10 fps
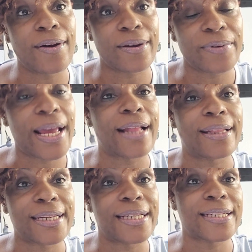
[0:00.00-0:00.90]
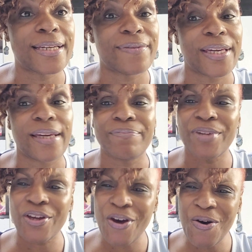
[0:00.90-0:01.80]
on reality TV.
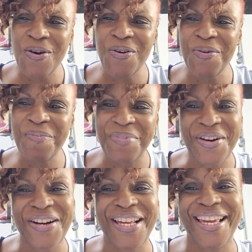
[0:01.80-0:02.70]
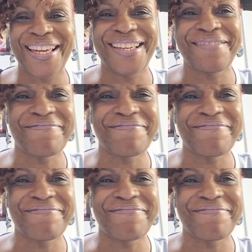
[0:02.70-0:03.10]
Go Bergie.